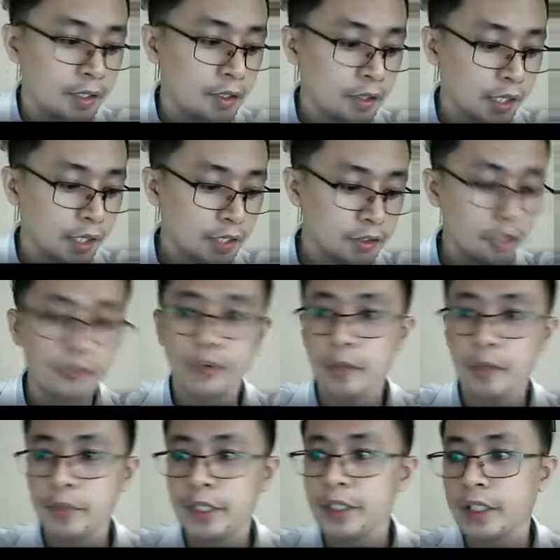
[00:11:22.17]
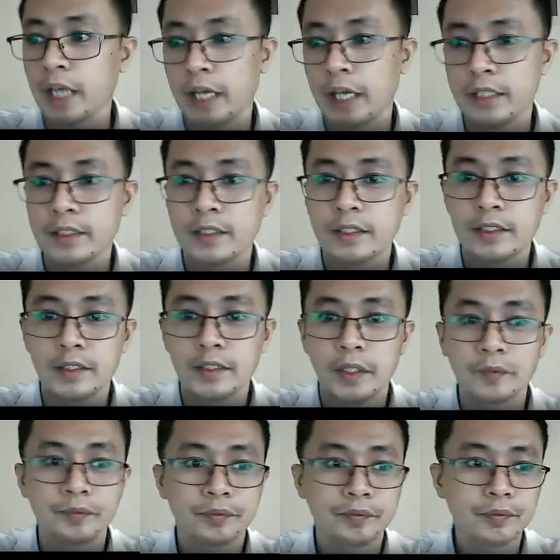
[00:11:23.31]
Okay, so from here class,
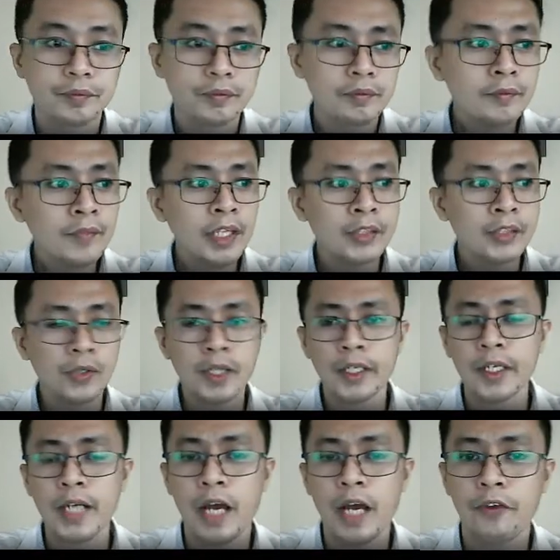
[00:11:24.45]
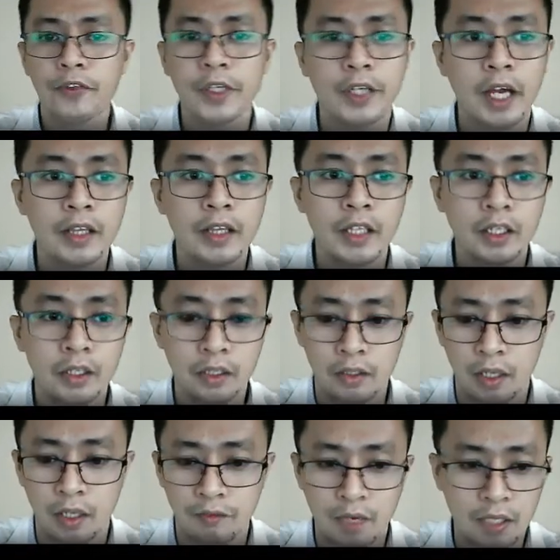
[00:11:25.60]
so again, after creating the
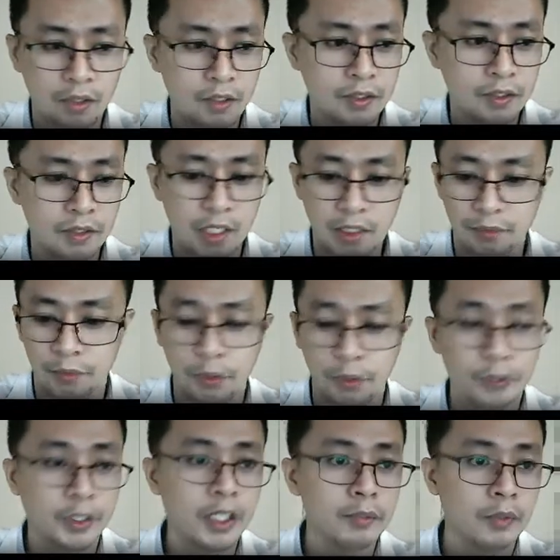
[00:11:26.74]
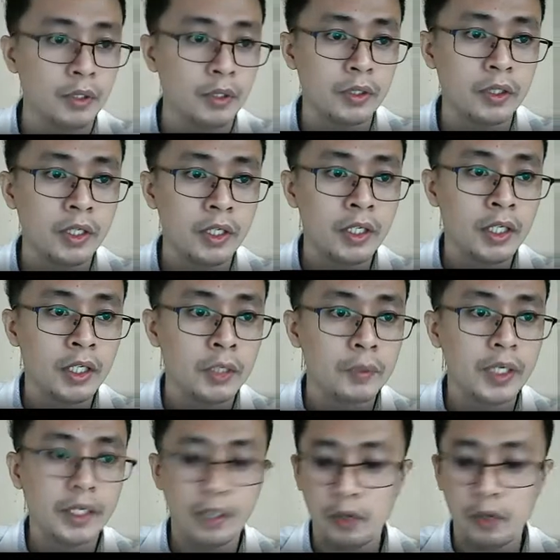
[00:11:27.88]
vectors class for your table, we
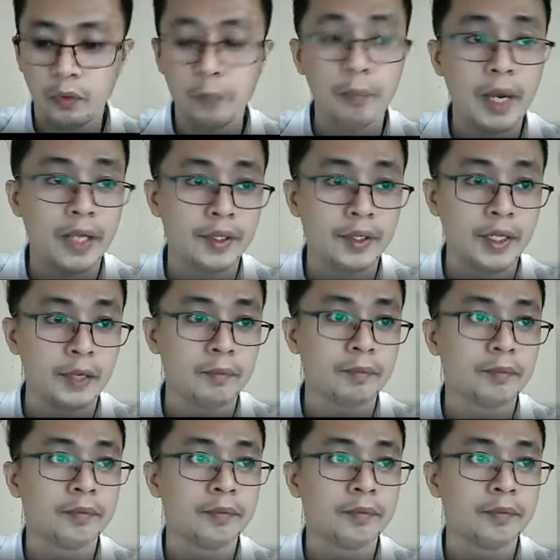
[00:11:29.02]
can now combine them.